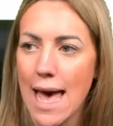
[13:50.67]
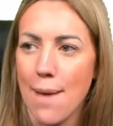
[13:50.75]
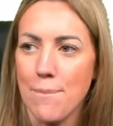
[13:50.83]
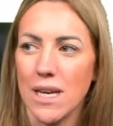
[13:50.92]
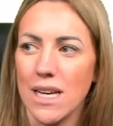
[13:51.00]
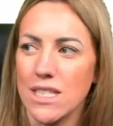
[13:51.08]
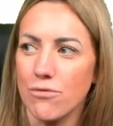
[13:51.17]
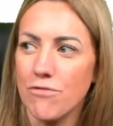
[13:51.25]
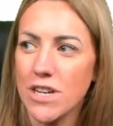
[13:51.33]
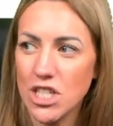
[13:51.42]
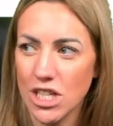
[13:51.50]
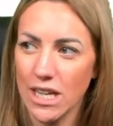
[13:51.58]
because
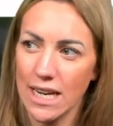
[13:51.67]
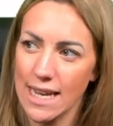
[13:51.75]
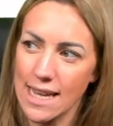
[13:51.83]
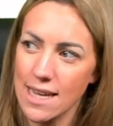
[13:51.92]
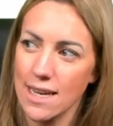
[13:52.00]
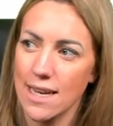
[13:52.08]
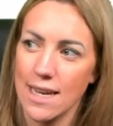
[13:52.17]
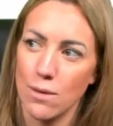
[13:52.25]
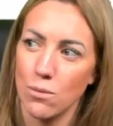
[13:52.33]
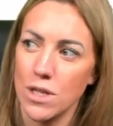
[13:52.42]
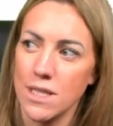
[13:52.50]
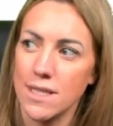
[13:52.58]
originally
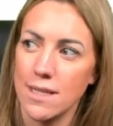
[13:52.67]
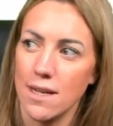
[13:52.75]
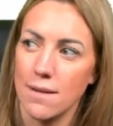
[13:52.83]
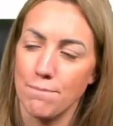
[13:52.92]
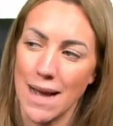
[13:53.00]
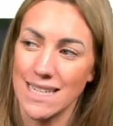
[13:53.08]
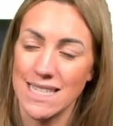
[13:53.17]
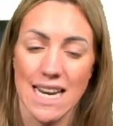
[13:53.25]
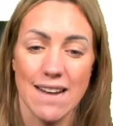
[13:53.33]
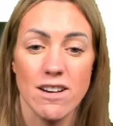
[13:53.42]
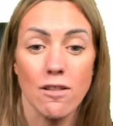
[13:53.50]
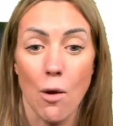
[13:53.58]
it was
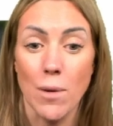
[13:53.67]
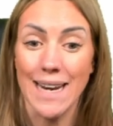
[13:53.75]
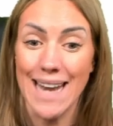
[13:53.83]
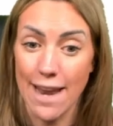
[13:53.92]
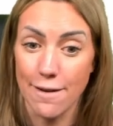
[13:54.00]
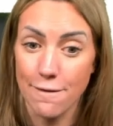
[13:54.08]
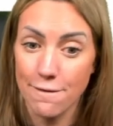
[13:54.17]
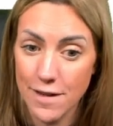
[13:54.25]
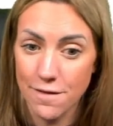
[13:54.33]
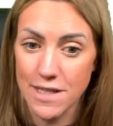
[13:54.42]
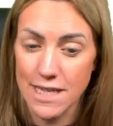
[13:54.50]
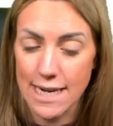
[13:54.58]
bacteria growing in
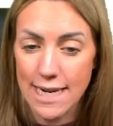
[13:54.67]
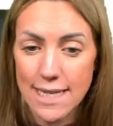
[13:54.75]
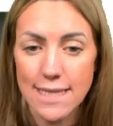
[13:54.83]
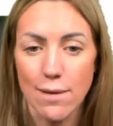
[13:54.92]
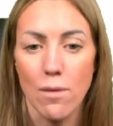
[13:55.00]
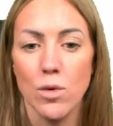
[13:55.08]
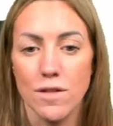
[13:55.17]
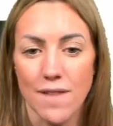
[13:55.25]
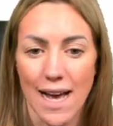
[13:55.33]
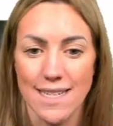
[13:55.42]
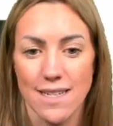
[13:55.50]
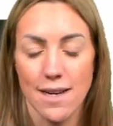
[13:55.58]
N15, so it would have
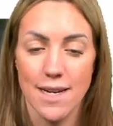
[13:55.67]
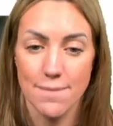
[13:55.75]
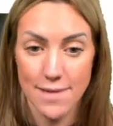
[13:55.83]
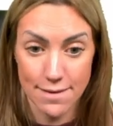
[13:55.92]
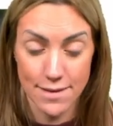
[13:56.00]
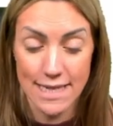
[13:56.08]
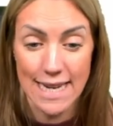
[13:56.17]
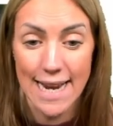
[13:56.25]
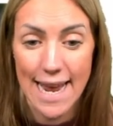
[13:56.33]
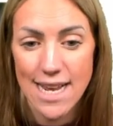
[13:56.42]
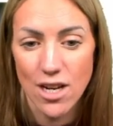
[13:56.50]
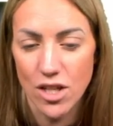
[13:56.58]
had
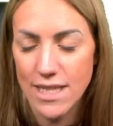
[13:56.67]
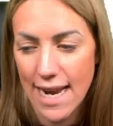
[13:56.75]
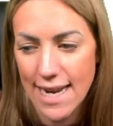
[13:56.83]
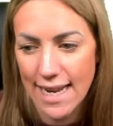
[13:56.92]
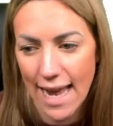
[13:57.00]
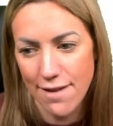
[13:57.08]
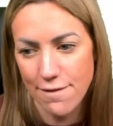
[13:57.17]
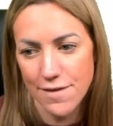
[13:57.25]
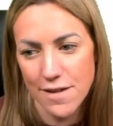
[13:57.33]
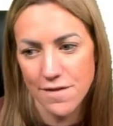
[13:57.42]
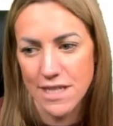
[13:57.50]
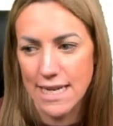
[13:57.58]
DNA containing
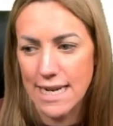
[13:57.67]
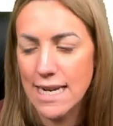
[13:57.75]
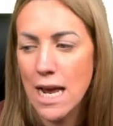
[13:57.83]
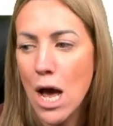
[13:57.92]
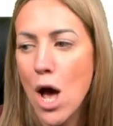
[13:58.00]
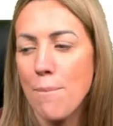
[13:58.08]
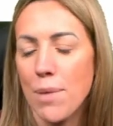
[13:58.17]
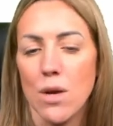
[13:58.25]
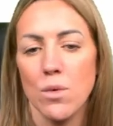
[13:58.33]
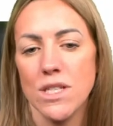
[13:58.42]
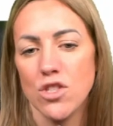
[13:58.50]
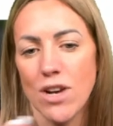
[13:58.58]
N15, but
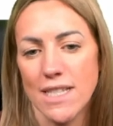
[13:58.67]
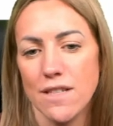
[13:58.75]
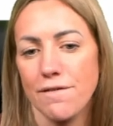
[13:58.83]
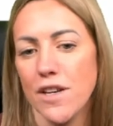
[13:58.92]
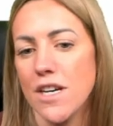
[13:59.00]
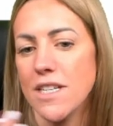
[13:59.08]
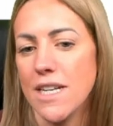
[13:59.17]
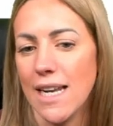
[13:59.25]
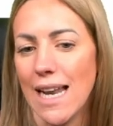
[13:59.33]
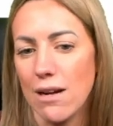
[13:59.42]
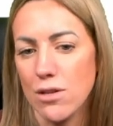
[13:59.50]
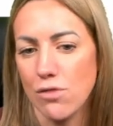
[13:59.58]
it was transferred and
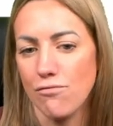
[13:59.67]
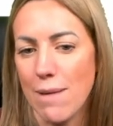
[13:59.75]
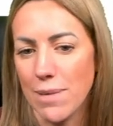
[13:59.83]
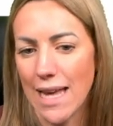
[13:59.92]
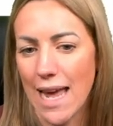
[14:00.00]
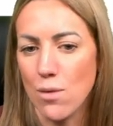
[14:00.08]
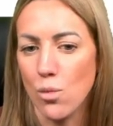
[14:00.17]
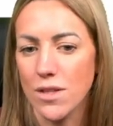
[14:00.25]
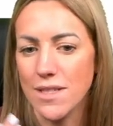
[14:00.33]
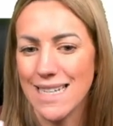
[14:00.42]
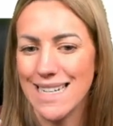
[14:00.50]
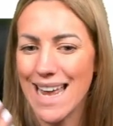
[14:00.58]
allowed to replicate once in